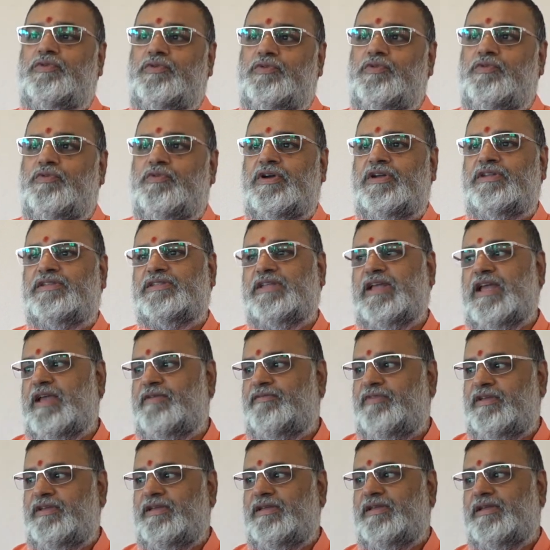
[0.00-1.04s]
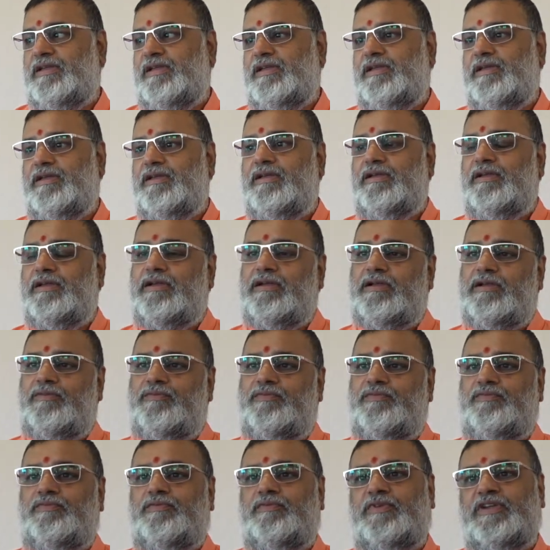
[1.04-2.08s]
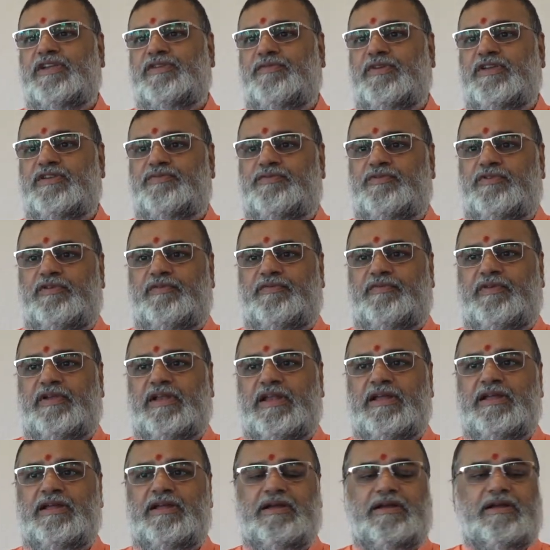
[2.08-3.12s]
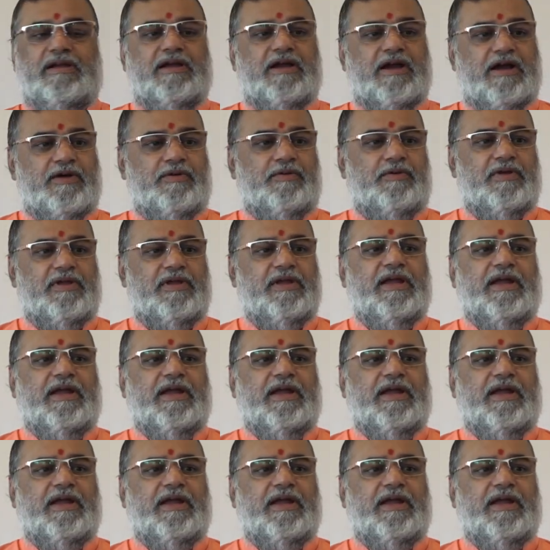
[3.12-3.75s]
who was having wish fulfilling cow.